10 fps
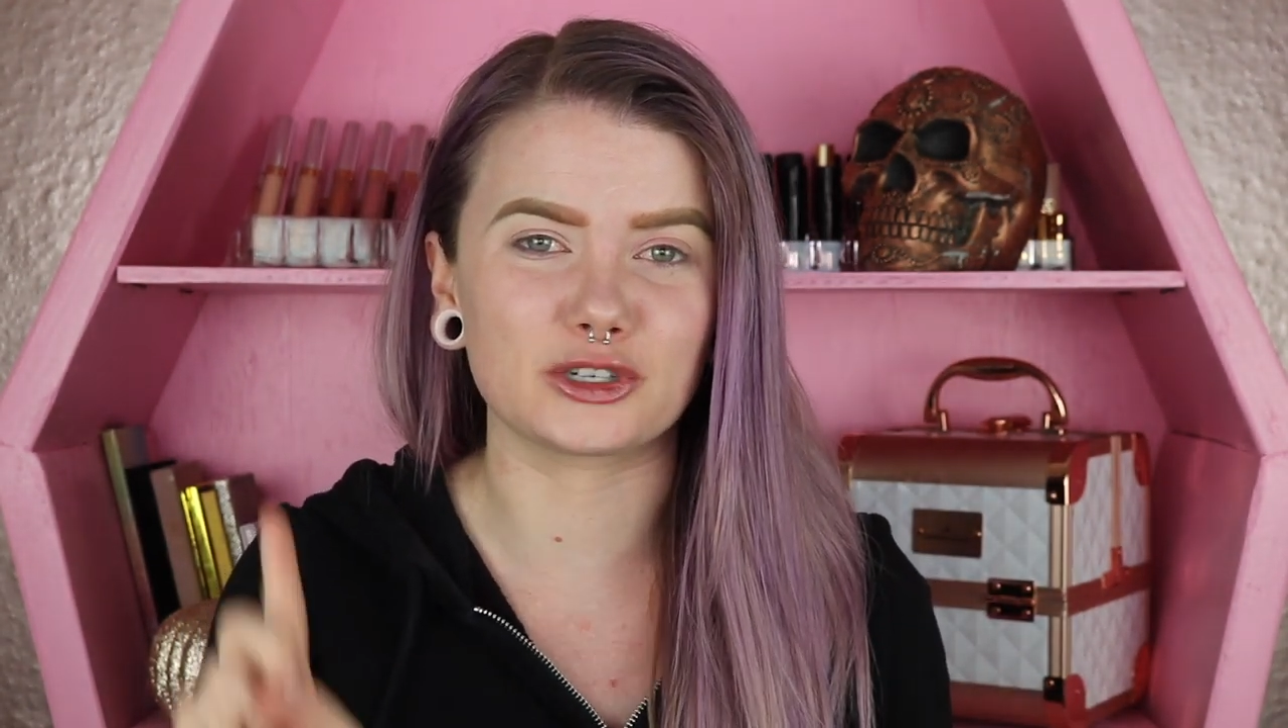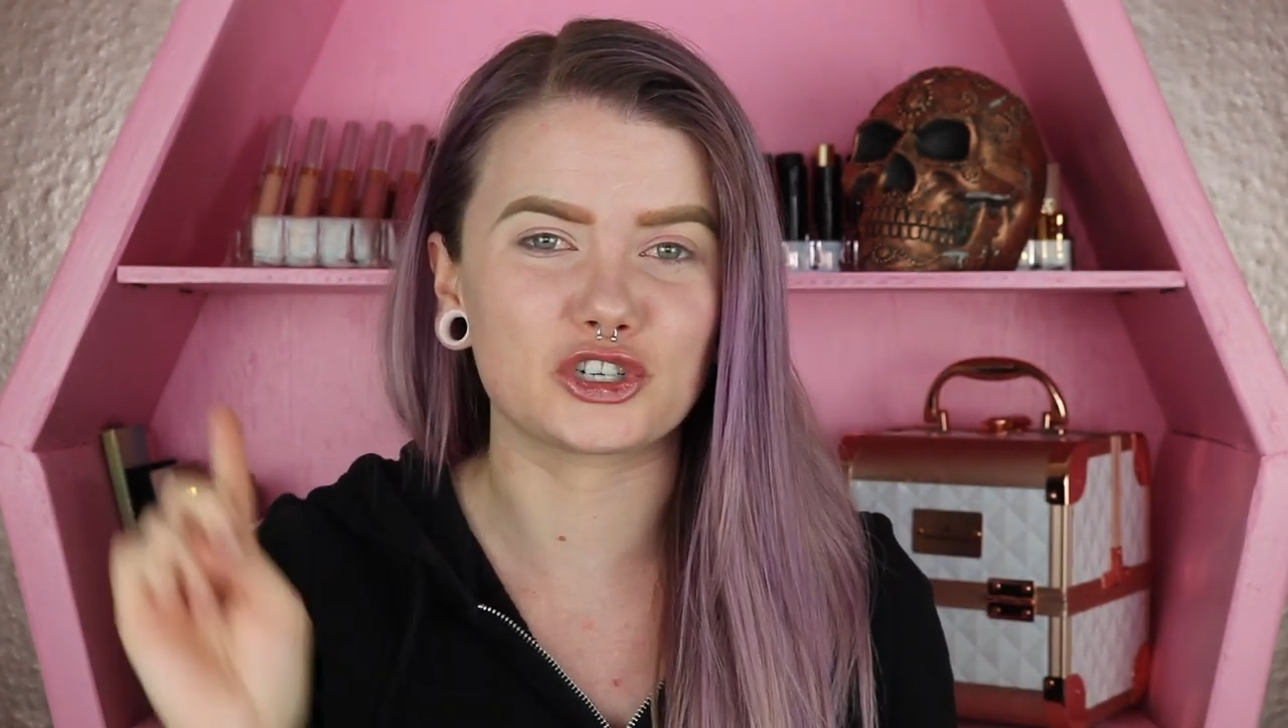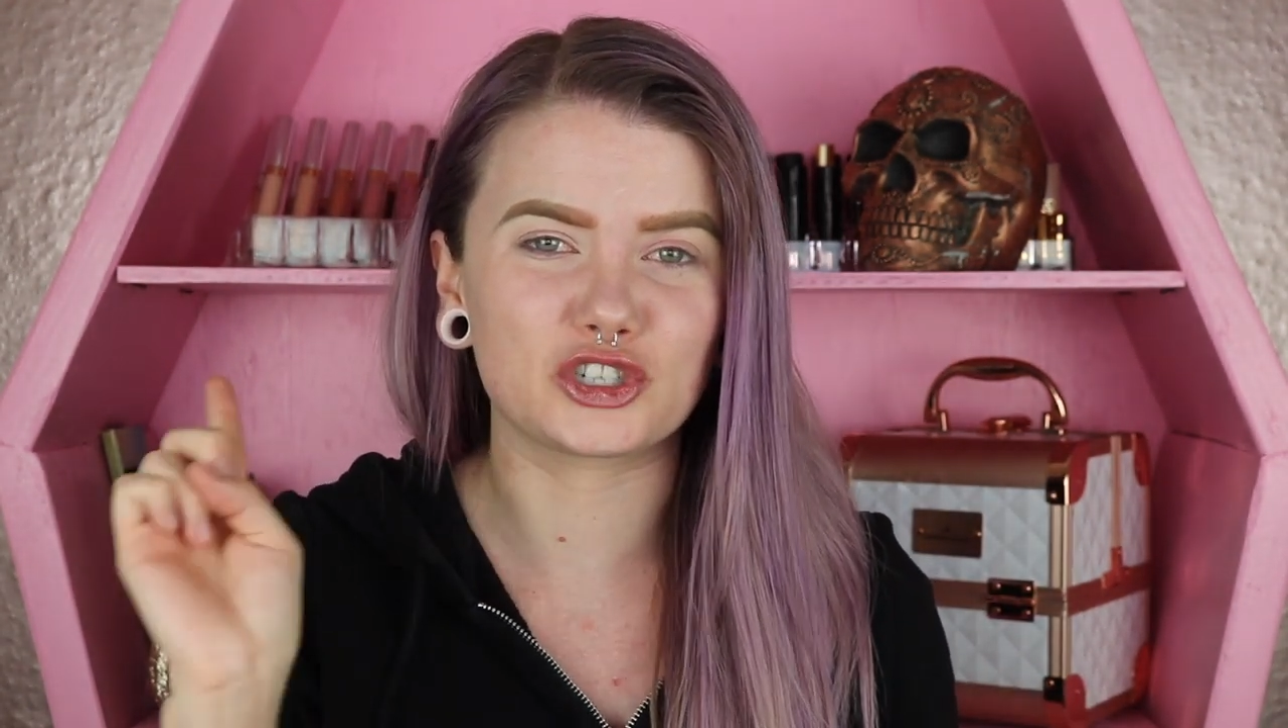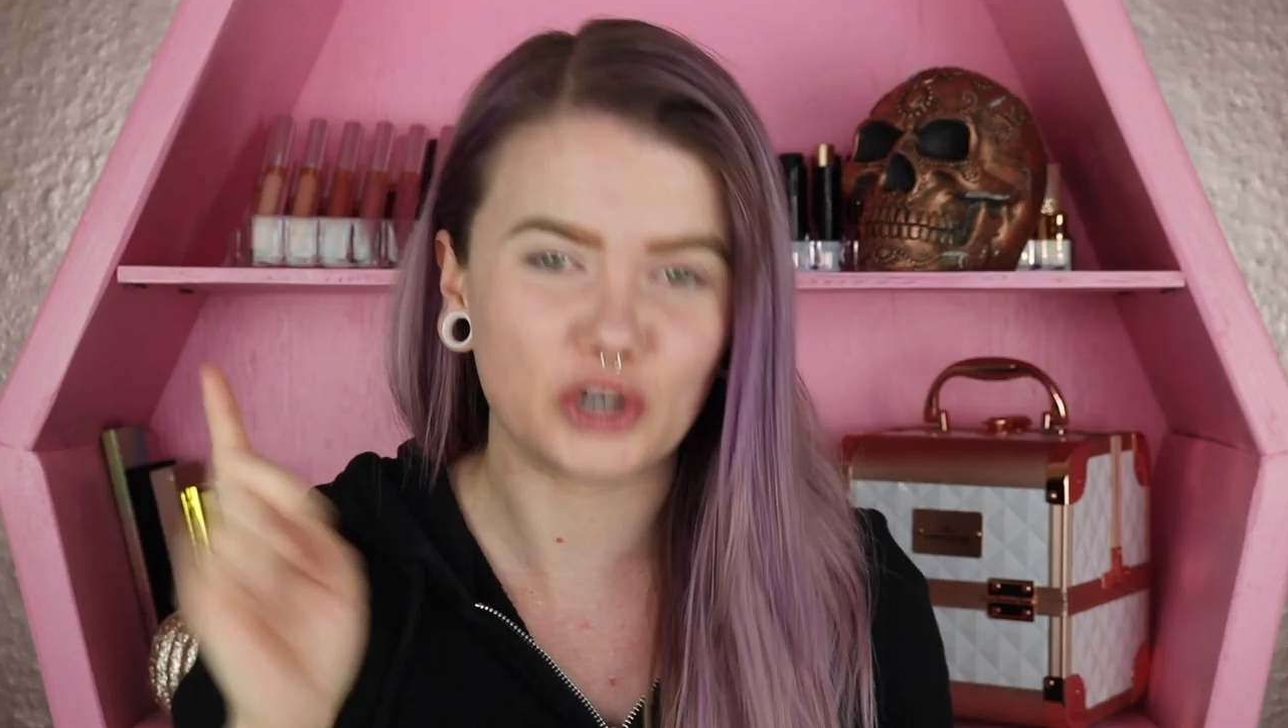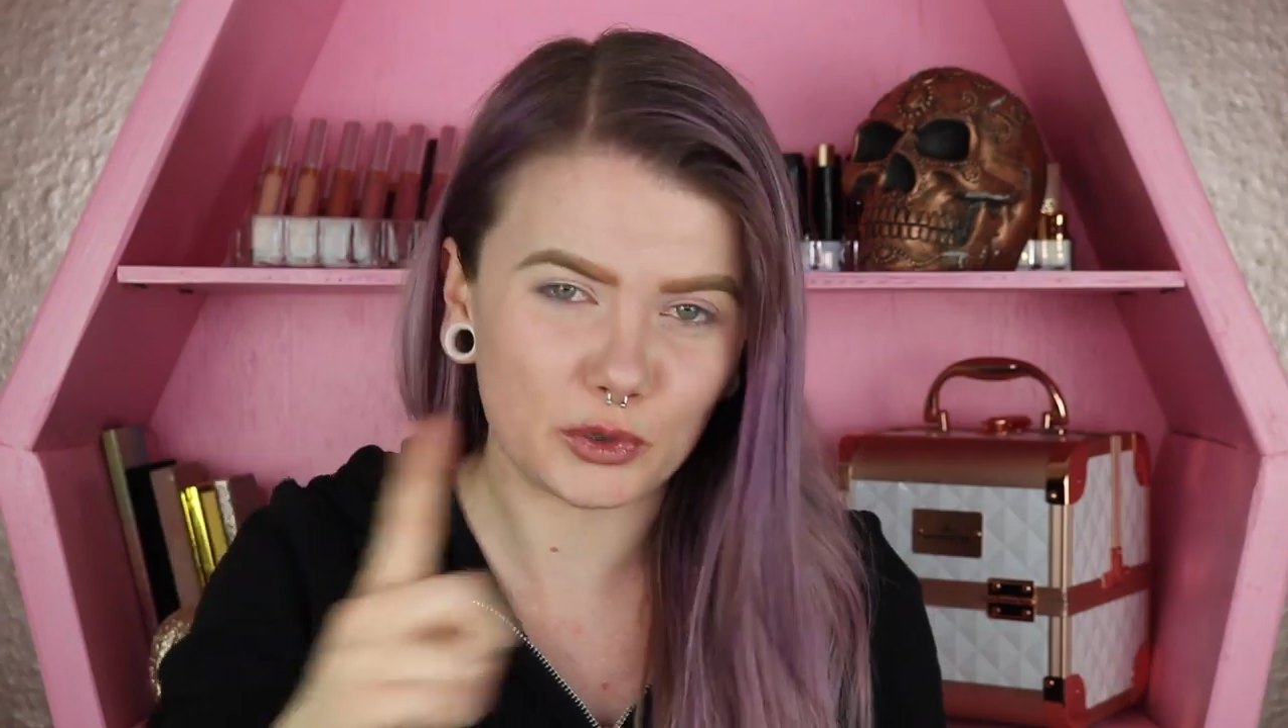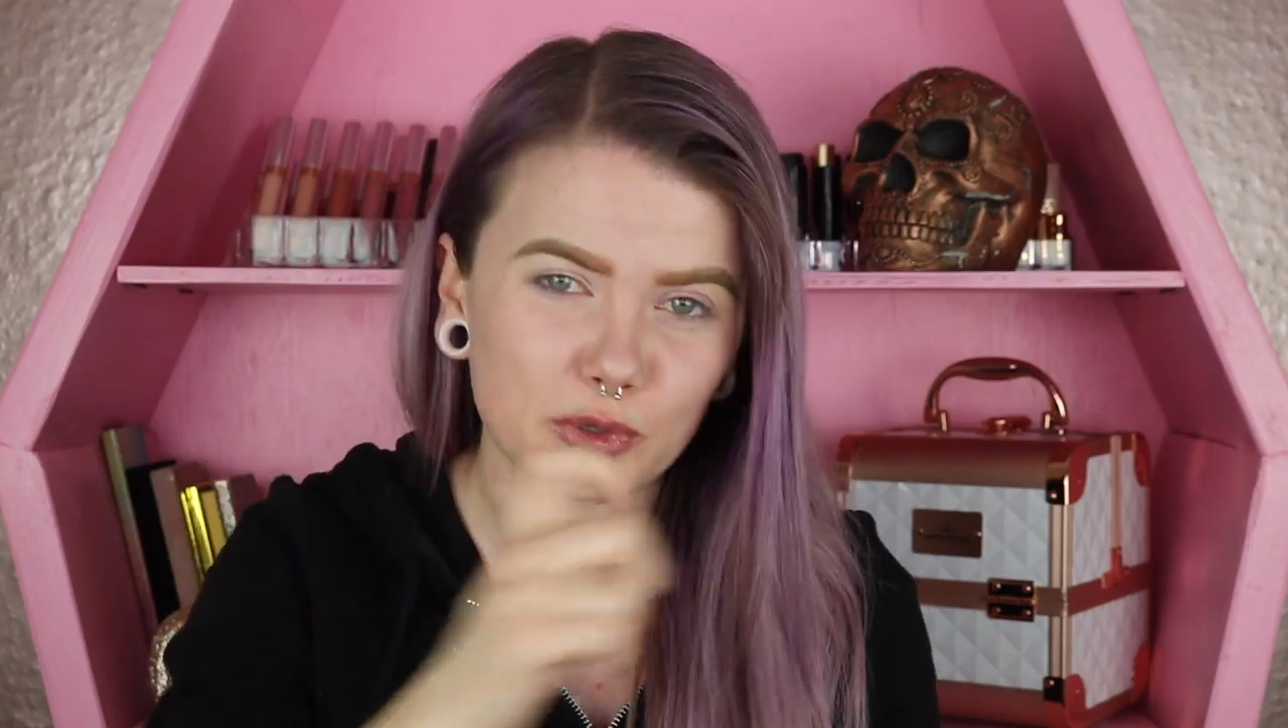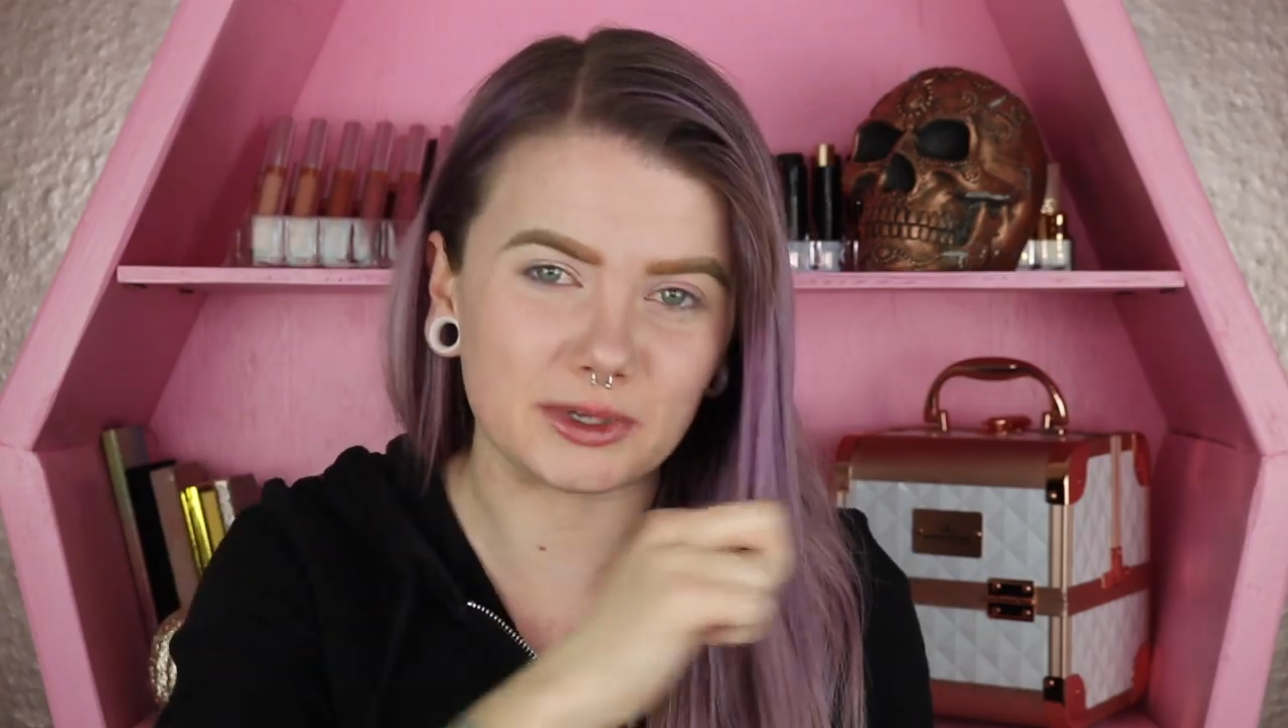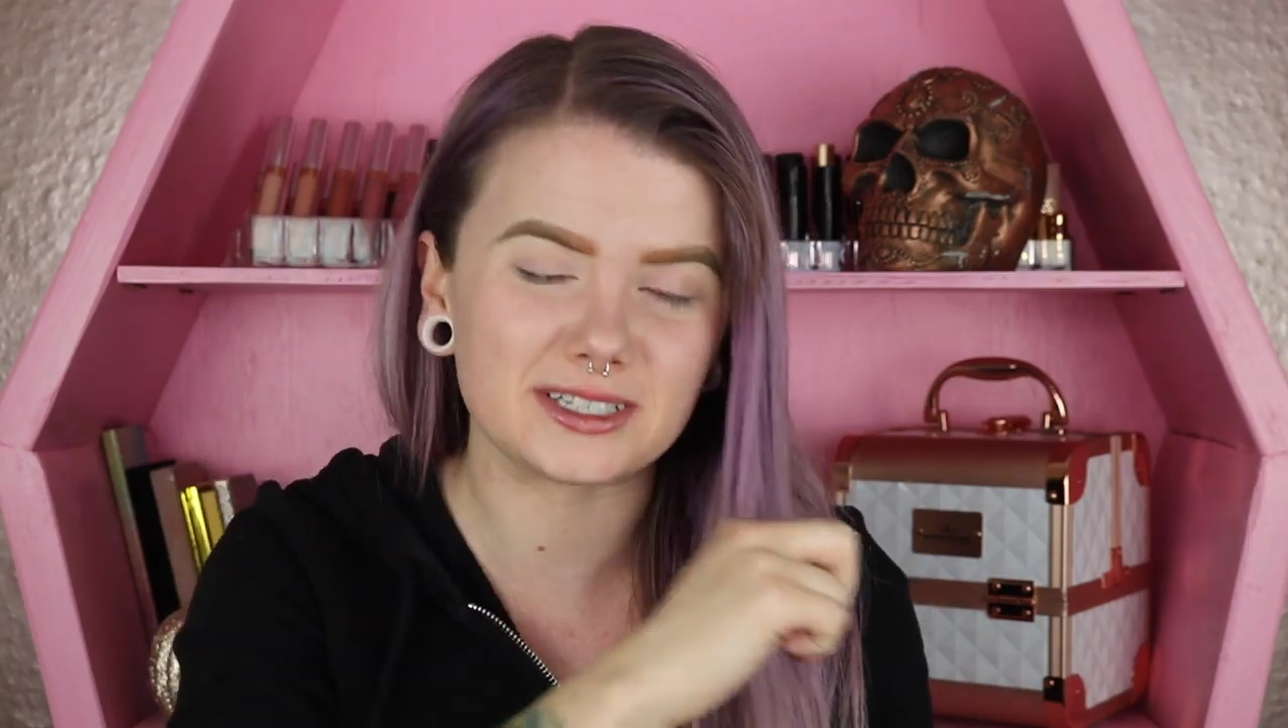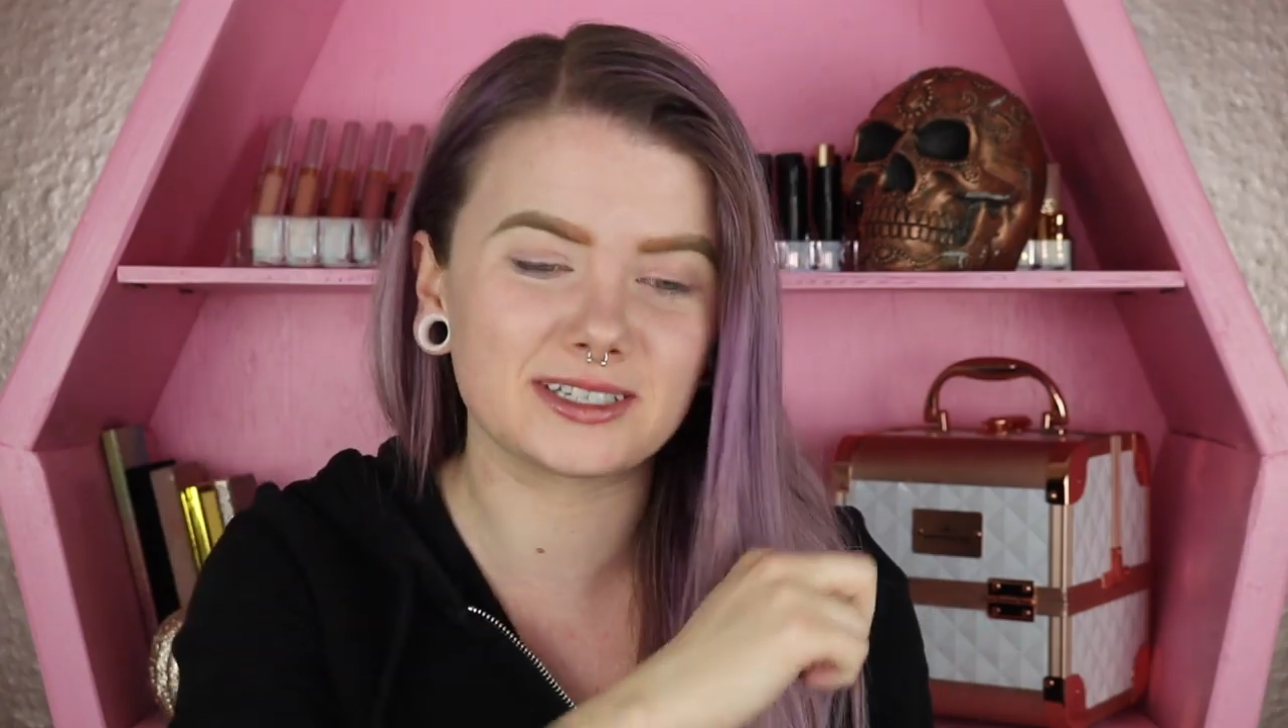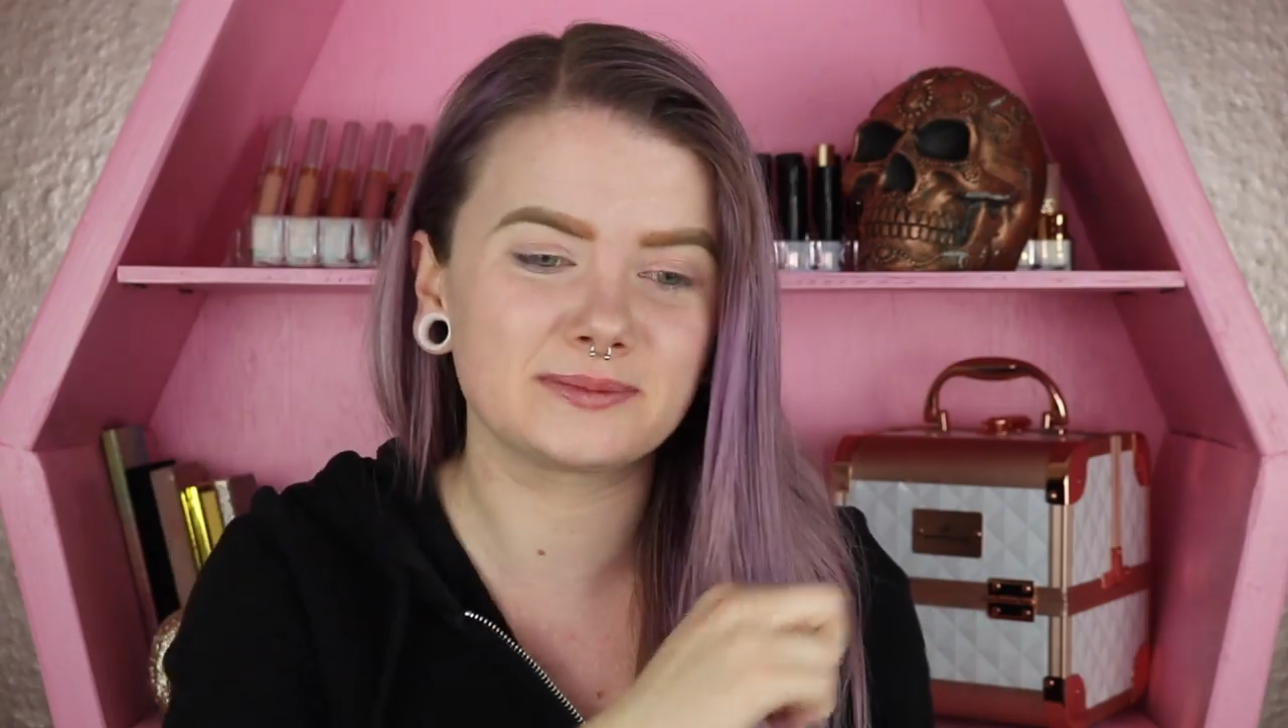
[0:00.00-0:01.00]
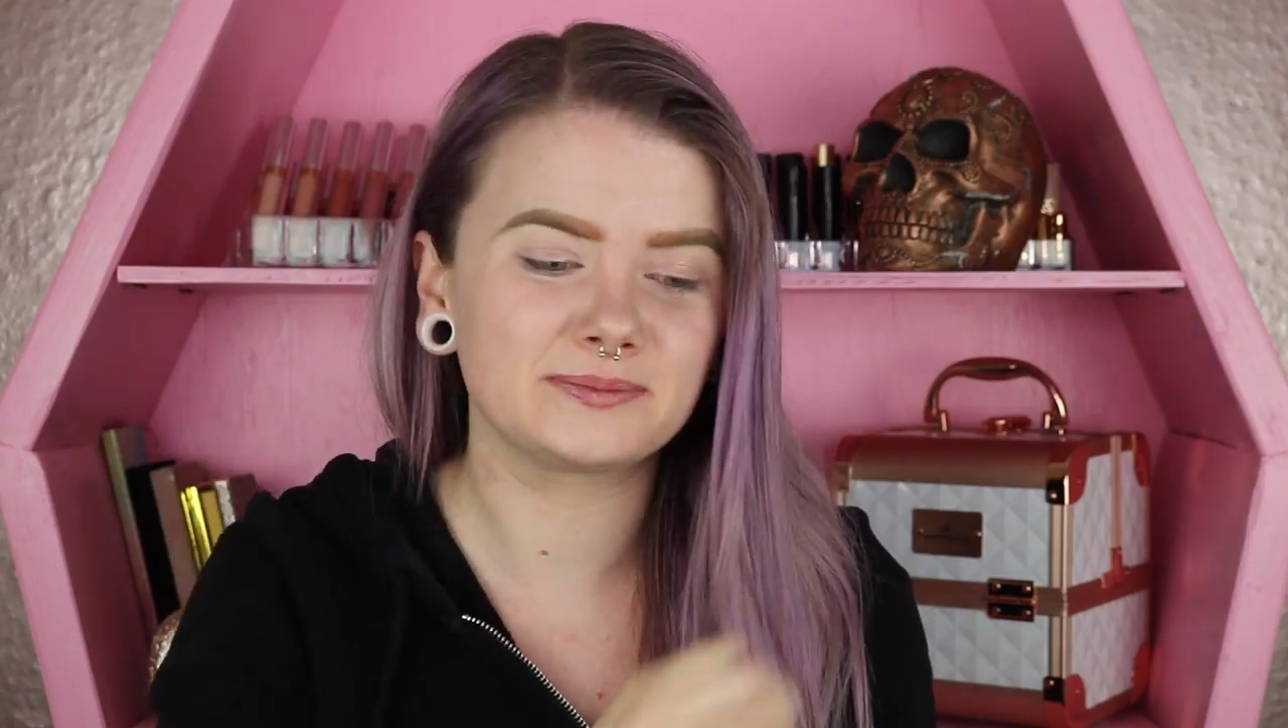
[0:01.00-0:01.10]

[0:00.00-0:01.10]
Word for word: to show you it.